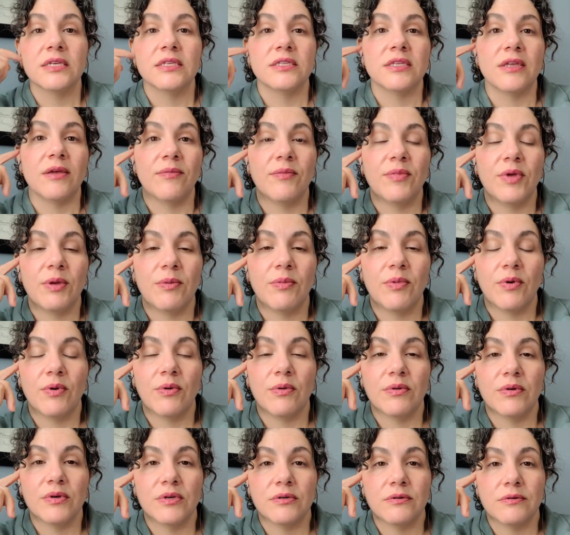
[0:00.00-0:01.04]
Some
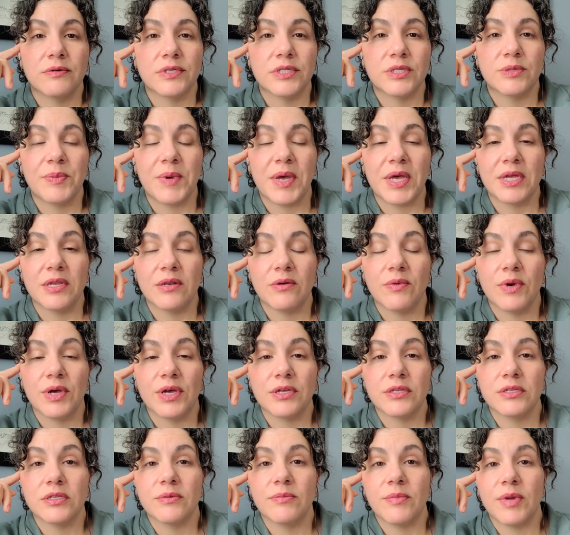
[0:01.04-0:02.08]
people will respond
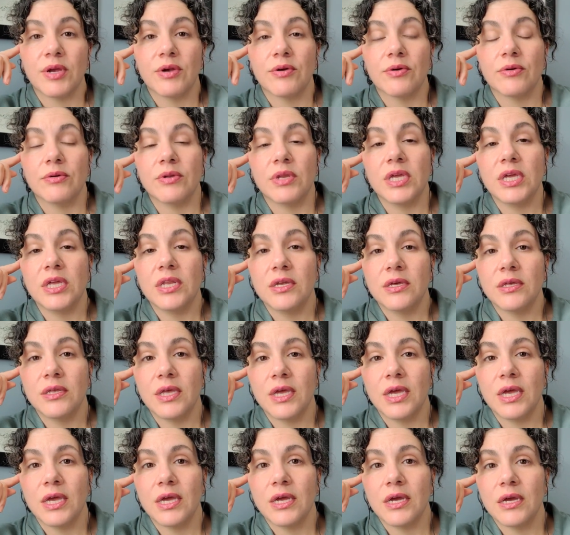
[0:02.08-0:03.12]
well to
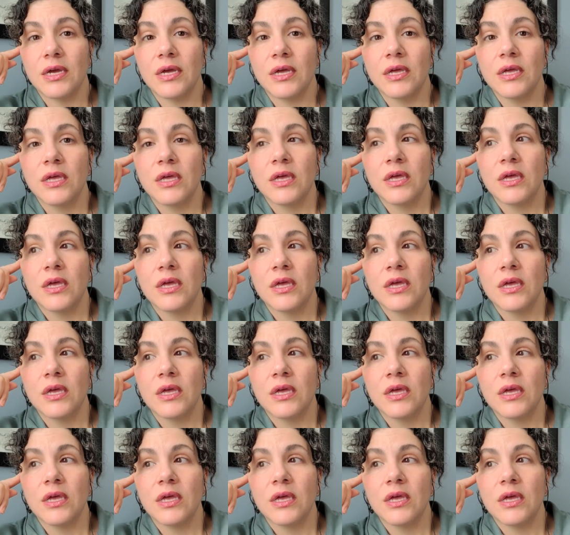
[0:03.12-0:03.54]
microneedling.